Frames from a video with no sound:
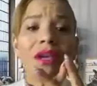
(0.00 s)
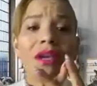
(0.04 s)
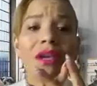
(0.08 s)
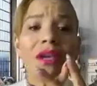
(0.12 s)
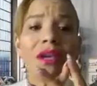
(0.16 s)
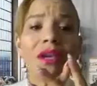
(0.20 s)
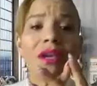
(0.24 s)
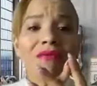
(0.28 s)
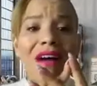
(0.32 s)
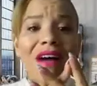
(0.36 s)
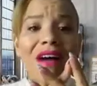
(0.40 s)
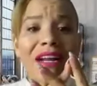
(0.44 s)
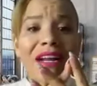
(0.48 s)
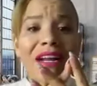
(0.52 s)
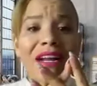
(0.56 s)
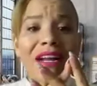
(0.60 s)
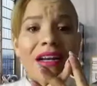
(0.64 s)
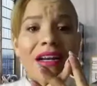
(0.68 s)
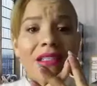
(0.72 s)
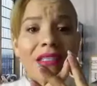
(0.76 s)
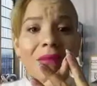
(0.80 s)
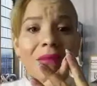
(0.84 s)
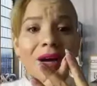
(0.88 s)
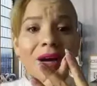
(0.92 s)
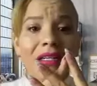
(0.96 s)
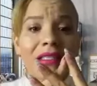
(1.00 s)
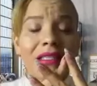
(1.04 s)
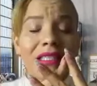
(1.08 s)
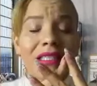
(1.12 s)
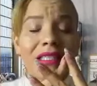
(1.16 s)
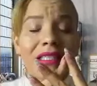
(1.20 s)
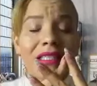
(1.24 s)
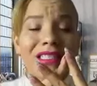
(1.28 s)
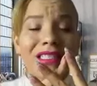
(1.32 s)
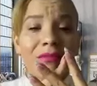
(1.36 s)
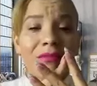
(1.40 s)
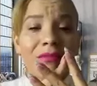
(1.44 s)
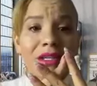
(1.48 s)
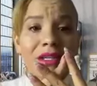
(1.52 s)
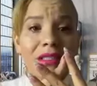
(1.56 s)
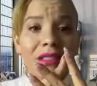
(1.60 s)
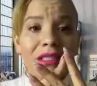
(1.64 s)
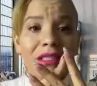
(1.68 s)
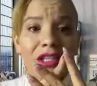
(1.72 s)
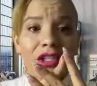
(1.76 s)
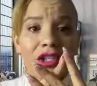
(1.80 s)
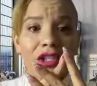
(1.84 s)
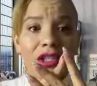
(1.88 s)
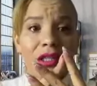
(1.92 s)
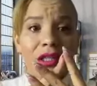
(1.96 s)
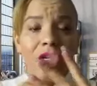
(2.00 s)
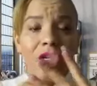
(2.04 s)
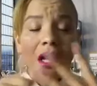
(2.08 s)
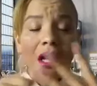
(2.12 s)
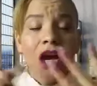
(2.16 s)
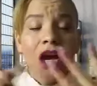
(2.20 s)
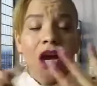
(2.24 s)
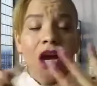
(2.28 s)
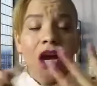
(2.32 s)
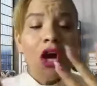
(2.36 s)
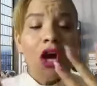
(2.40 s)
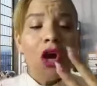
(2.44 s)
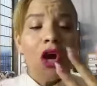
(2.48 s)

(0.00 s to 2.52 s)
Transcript: we invited somebody to see the presentation.